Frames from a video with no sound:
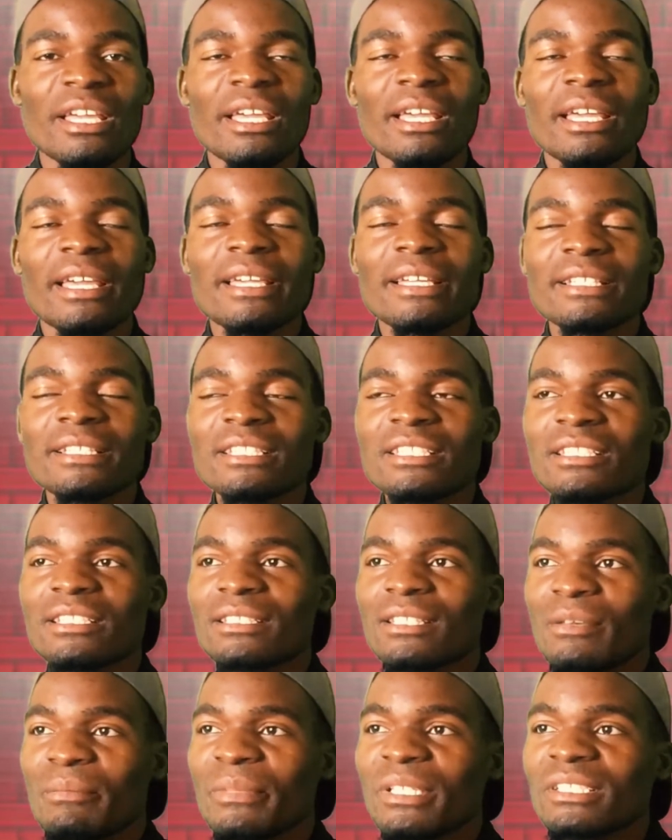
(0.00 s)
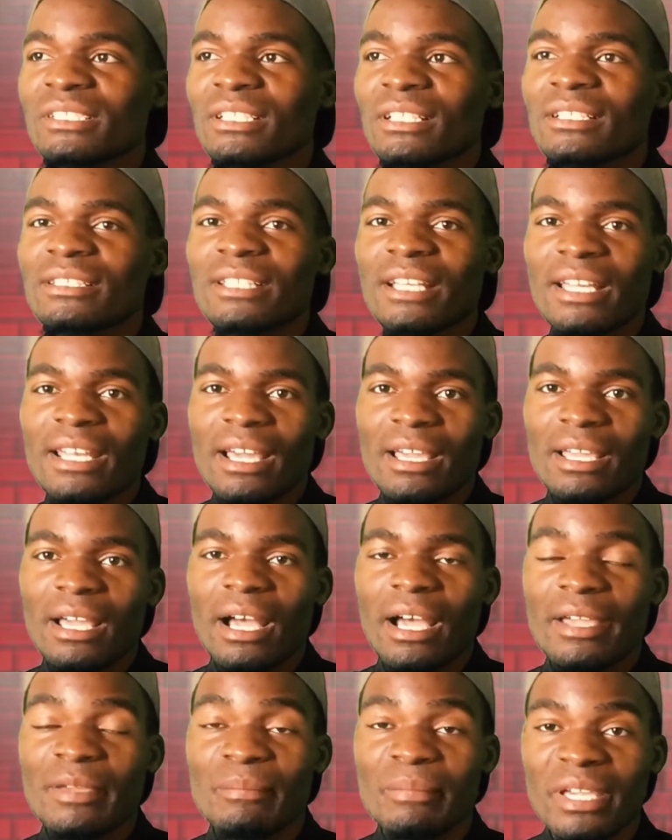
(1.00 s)
And the mistake that
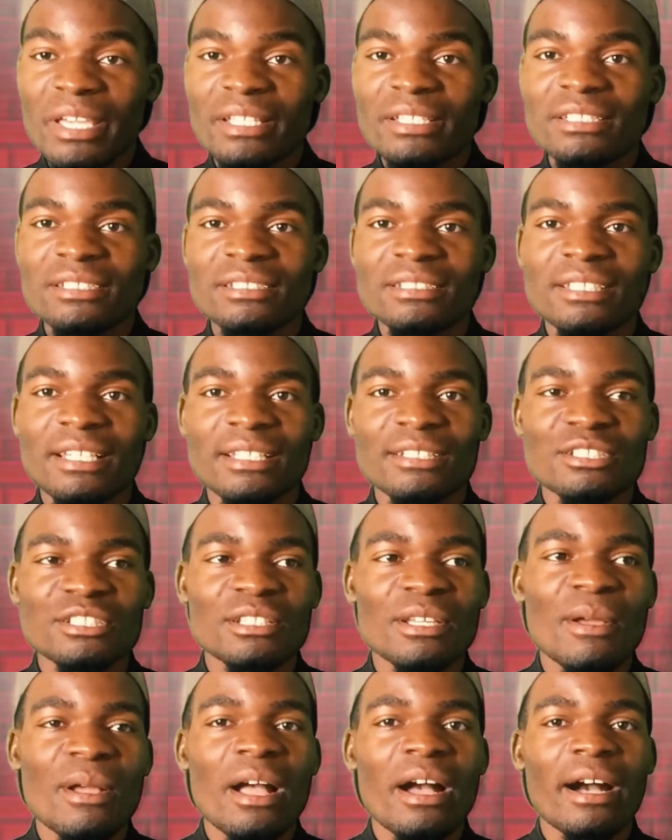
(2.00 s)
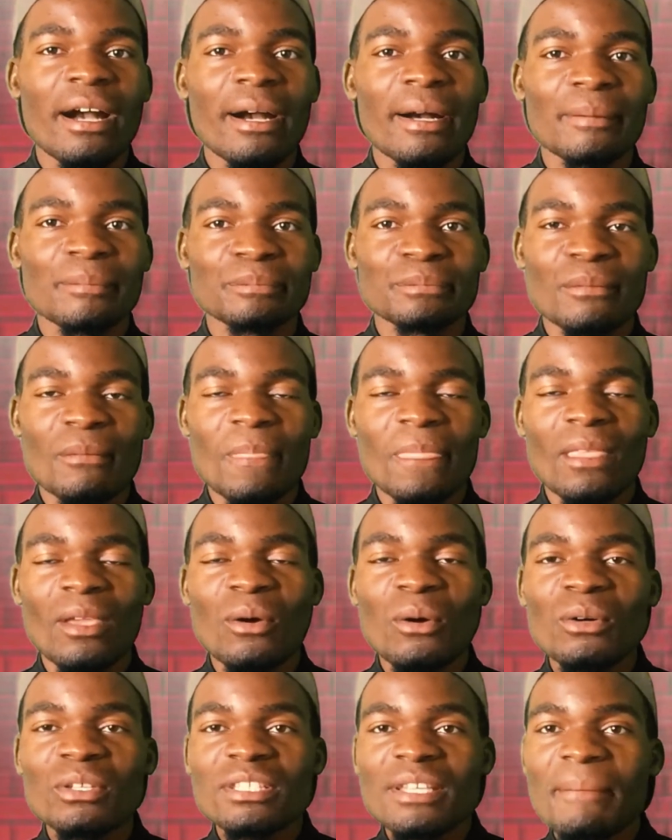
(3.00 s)
I made is that
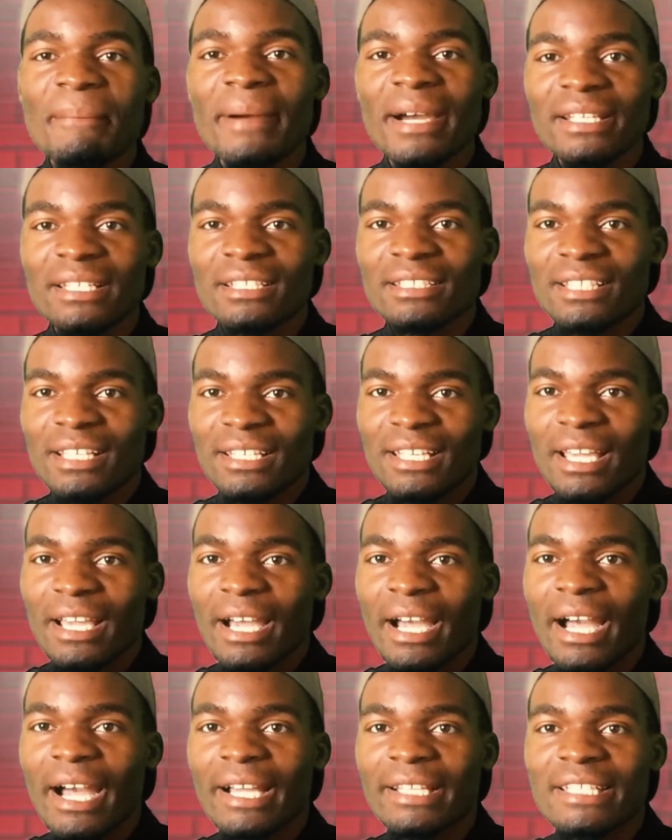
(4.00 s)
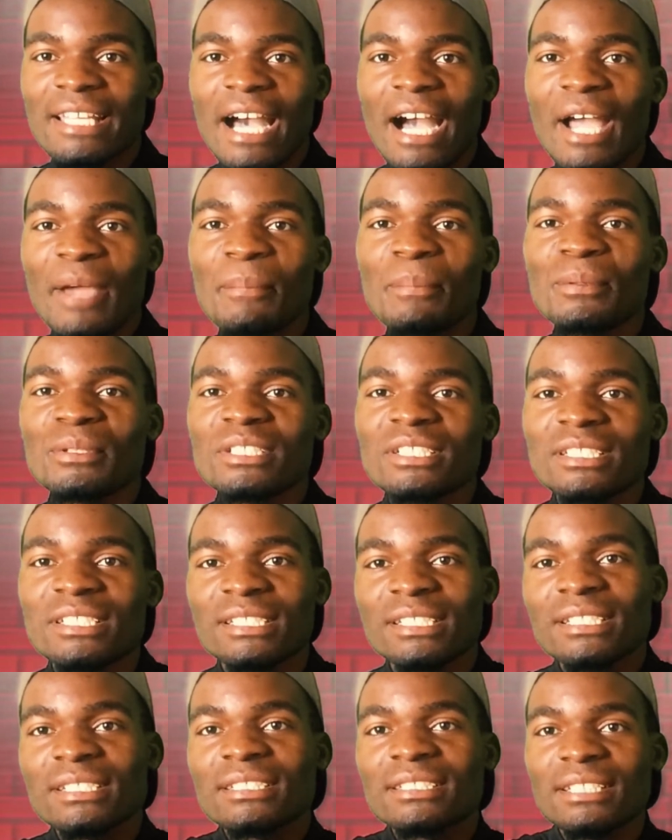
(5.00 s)
all the money that I had, I put it
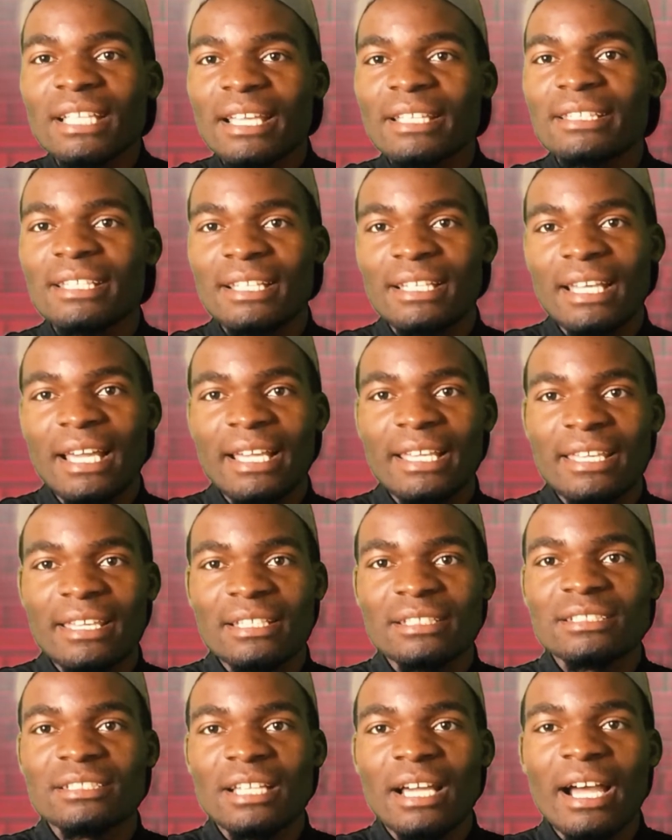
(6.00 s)
inside the luggage.